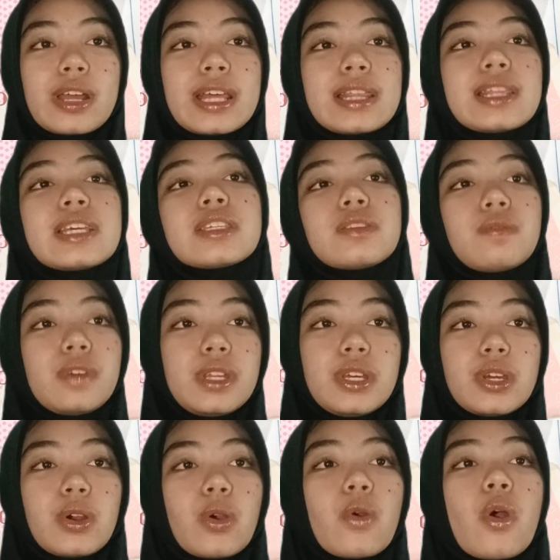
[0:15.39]
In this
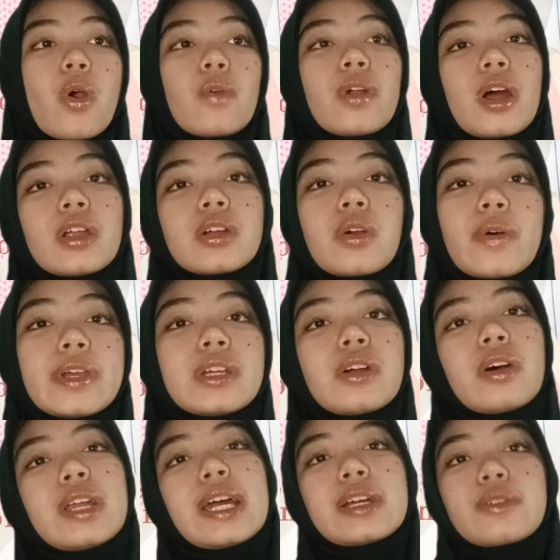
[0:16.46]
video, we are going
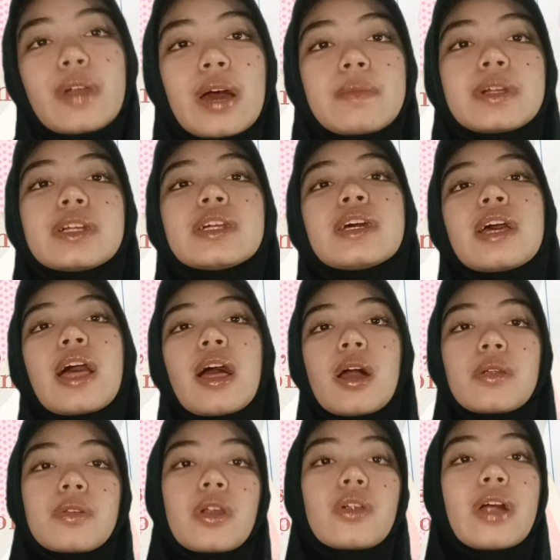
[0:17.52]
on a grammar
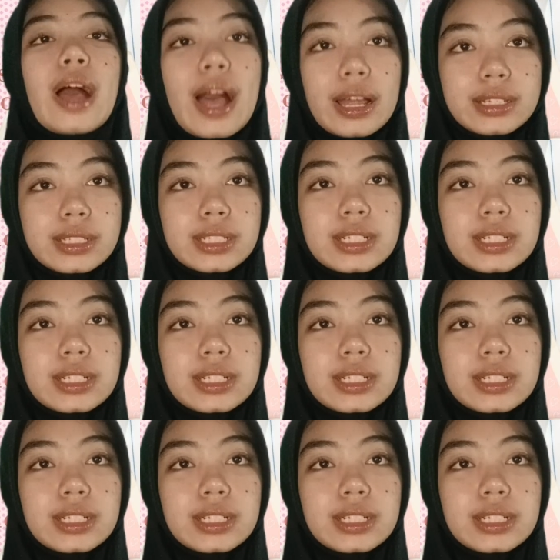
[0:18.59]
error hunt.